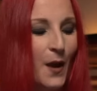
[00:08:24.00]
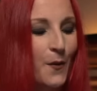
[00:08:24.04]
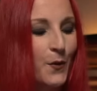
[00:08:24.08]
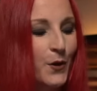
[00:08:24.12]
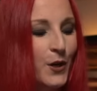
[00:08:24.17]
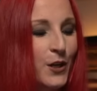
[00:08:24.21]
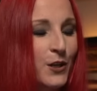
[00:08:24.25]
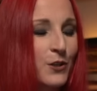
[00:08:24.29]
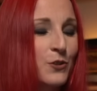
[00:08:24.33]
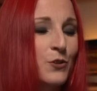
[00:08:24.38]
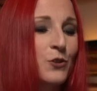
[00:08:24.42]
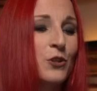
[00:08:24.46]
we're
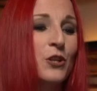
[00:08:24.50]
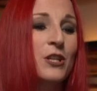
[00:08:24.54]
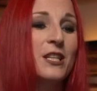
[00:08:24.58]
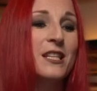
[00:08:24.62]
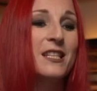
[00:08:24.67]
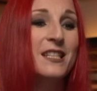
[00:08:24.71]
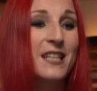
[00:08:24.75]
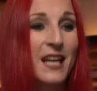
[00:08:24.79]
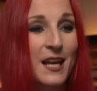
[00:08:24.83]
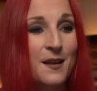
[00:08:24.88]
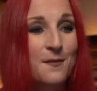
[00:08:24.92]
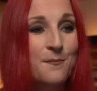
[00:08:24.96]
going to do the
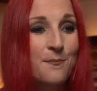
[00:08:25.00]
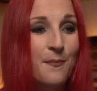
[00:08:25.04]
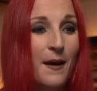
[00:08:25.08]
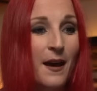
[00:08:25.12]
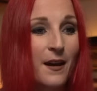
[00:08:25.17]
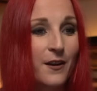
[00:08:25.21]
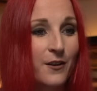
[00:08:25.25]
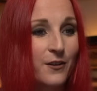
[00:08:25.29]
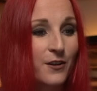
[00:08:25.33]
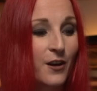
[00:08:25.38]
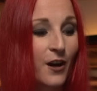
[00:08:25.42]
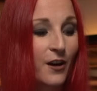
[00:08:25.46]
same
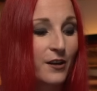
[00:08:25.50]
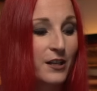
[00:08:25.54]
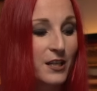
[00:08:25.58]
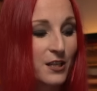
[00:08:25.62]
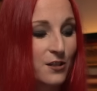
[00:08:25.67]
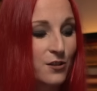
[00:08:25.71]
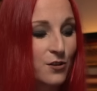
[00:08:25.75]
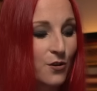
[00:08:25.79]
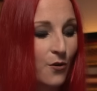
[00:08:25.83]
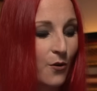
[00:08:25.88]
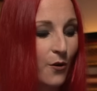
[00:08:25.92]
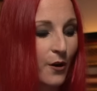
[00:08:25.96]
pattern on each
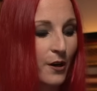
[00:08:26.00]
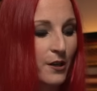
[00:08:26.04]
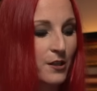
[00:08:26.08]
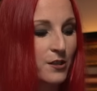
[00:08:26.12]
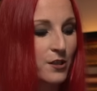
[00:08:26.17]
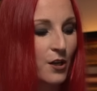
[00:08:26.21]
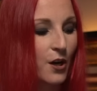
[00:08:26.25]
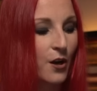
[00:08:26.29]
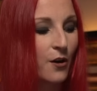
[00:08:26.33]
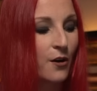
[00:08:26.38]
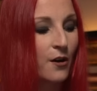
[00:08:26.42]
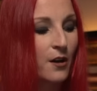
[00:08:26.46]
chord.
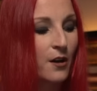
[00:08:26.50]
So